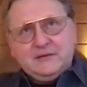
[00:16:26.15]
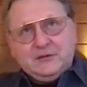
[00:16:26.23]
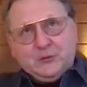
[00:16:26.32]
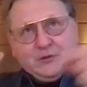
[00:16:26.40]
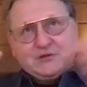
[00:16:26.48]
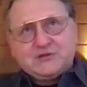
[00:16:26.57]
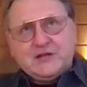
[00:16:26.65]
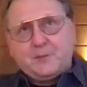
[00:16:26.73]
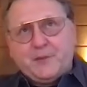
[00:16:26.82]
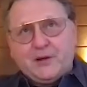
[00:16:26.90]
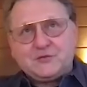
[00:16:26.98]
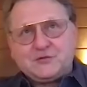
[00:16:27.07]
doing step
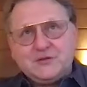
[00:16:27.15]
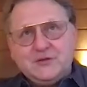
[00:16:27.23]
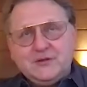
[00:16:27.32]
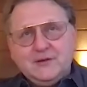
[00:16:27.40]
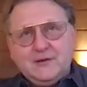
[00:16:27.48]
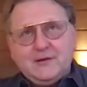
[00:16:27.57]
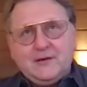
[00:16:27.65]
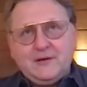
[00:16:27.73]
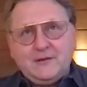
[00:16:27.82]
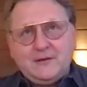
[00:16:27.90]
outs uh,